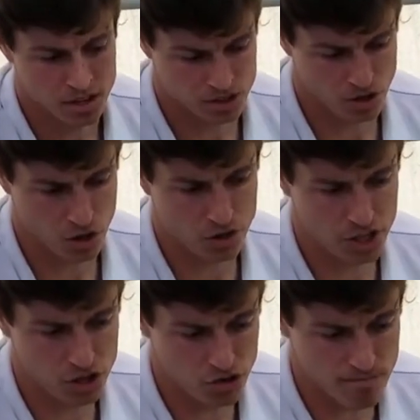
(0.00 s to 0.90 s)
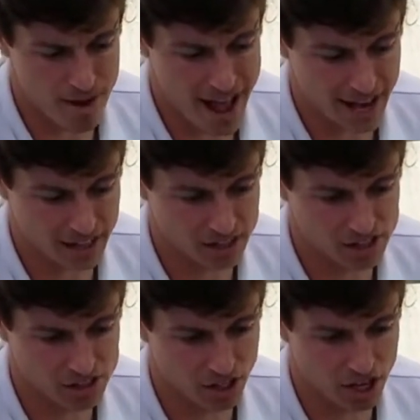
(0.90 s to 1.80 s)
So the pneumatic
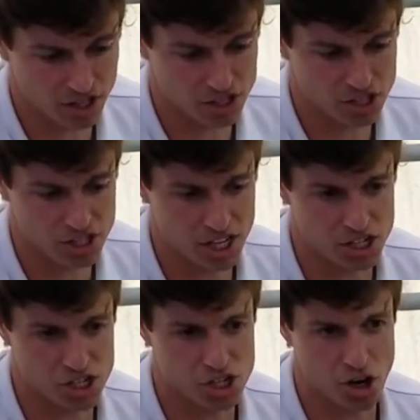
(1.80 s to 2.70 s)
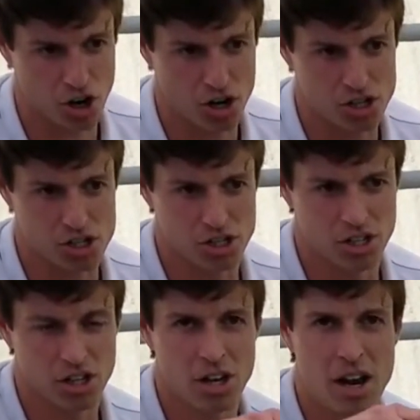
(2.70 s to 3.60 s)
sludge discharge
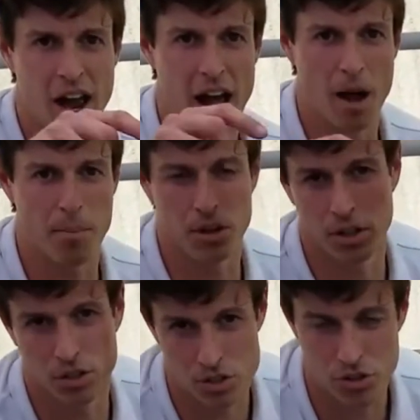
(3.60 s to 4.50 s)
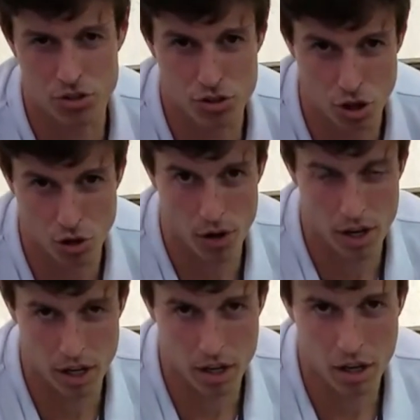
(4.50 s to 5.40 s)
happens
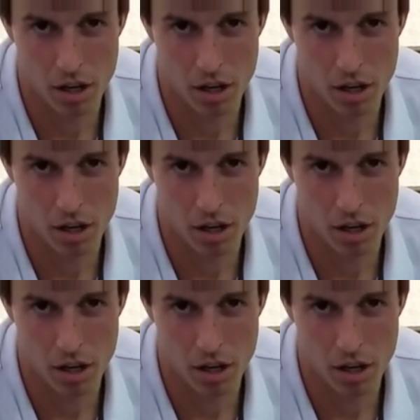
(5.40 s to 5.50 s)
during